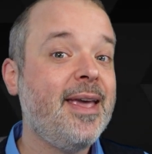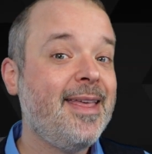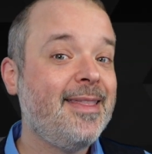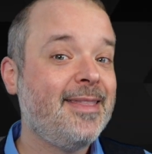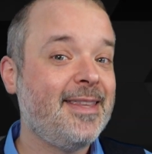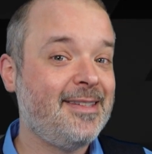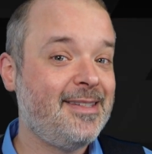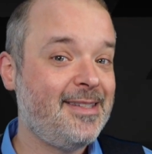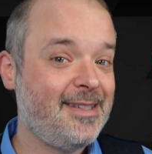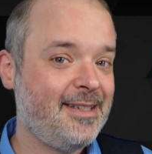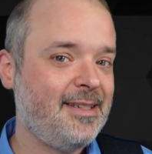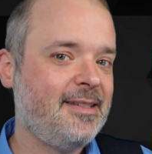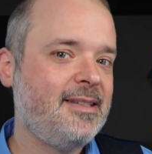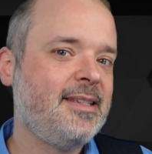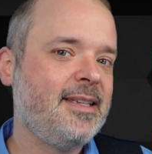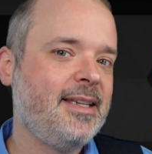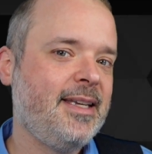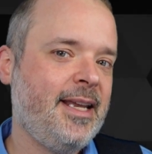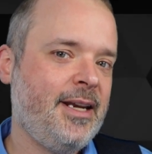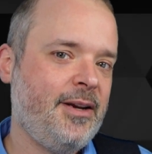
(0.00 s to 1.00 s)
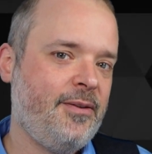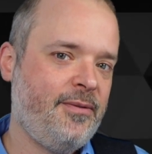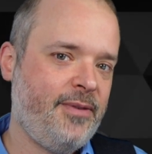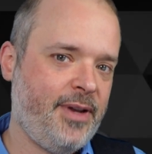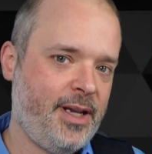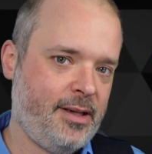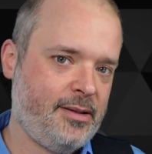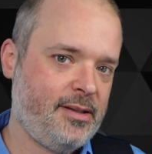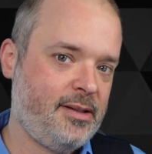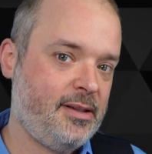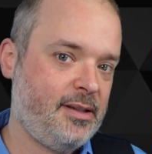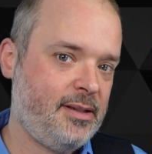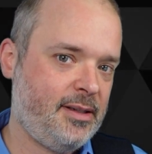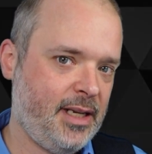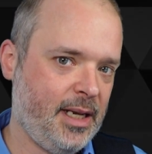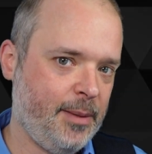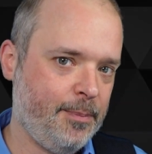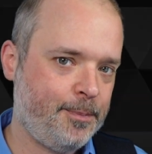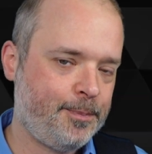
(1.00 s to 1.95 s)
This is an advanced step.